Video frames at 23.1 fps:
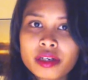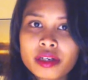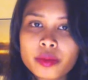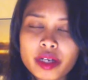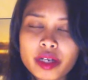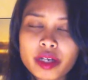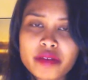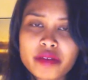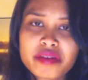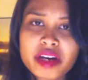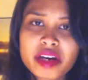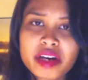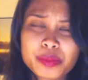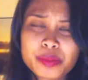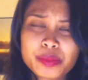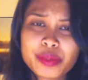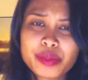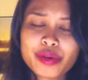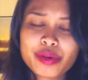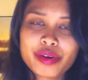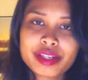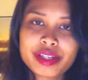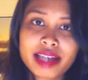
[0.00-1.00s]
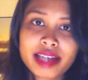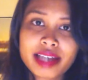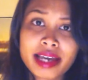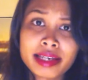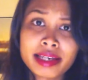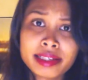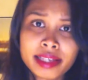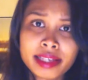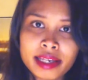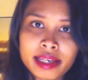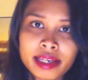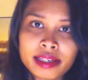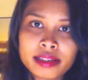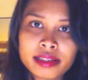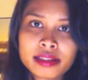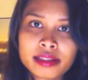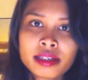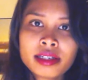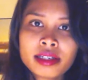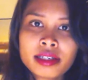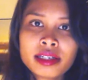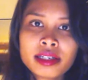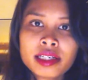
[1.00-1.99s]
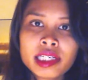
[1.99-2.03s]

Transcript: whatever experience I gained,